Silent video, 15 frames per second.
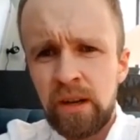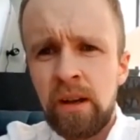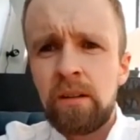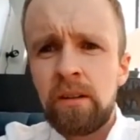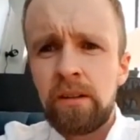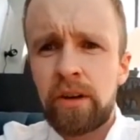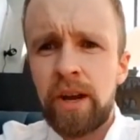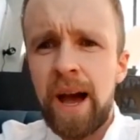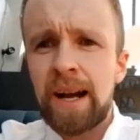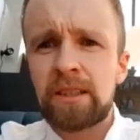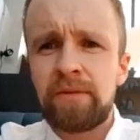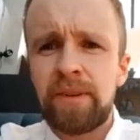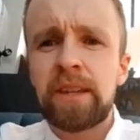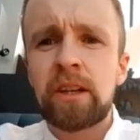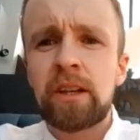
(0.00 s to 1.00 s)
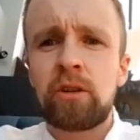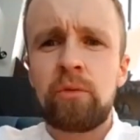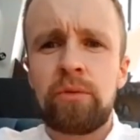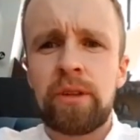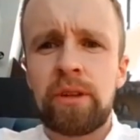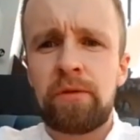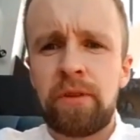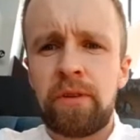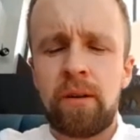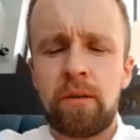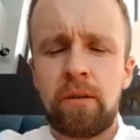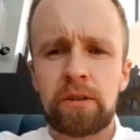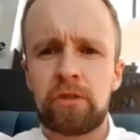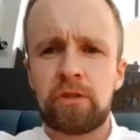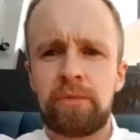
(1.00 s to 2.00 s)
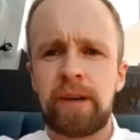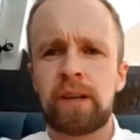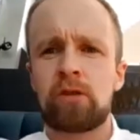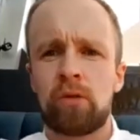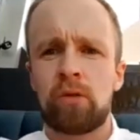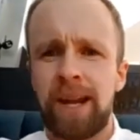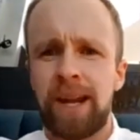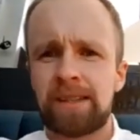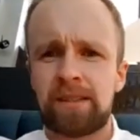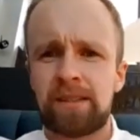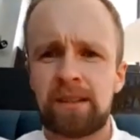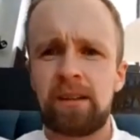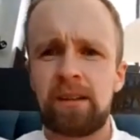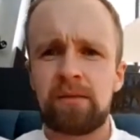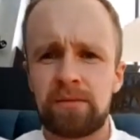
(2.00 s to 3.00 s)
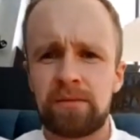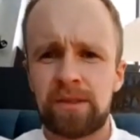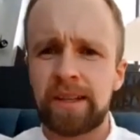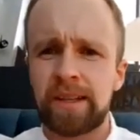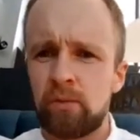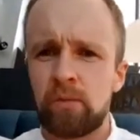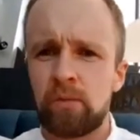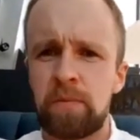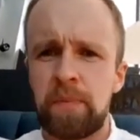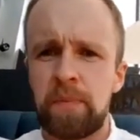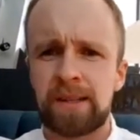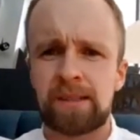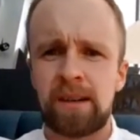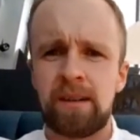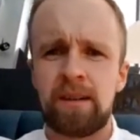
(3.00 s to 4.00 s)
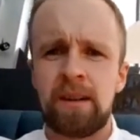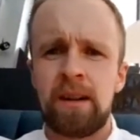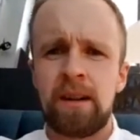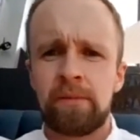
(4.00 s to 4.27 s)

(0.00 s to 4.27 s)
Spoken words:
You've got to activate the gluten in the flour, which will make it go elasticy, like you would with pasta.